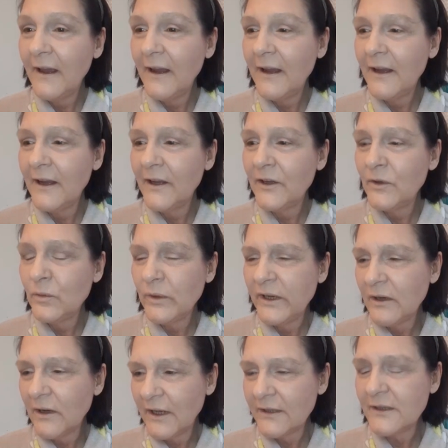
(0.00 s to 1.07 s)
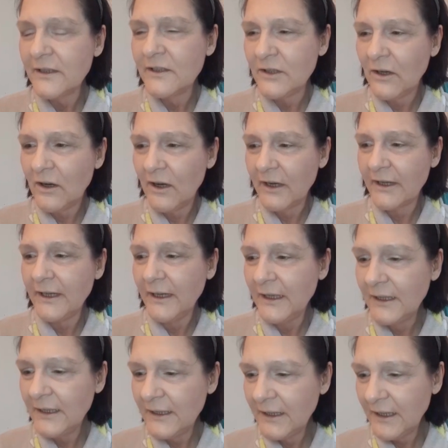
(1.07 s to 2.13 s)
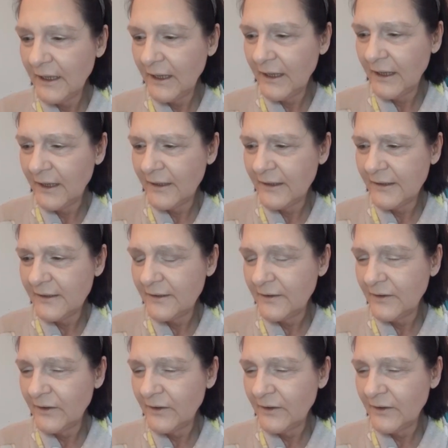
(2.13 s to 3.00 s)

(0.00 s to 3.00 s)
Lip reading: And we got to talking, and